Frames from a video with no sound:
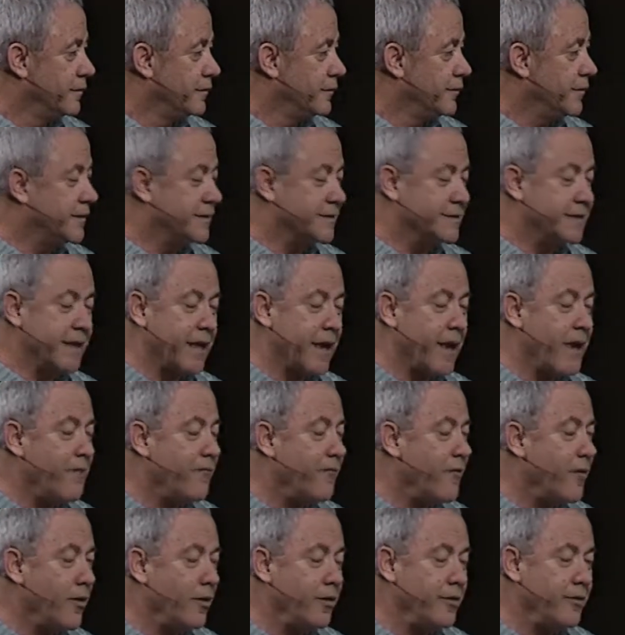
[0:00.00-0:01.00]
because they
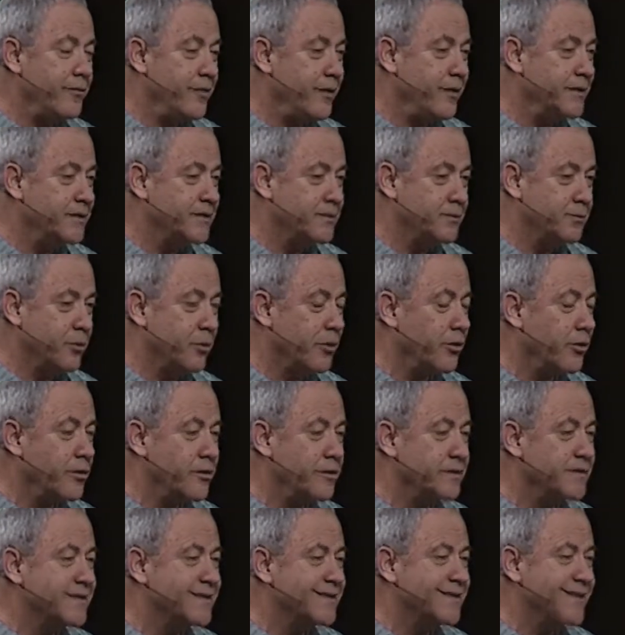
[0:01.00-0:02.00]
have all of these
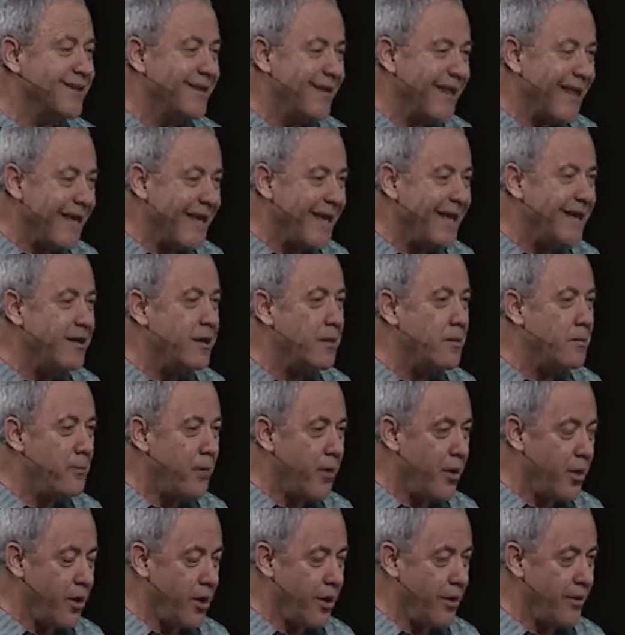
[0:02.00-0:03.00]
burdens laid
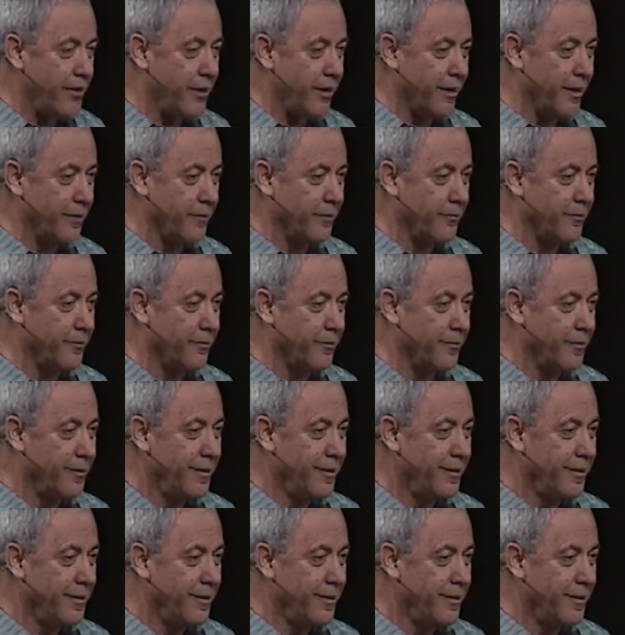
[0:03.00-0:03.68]
upon them.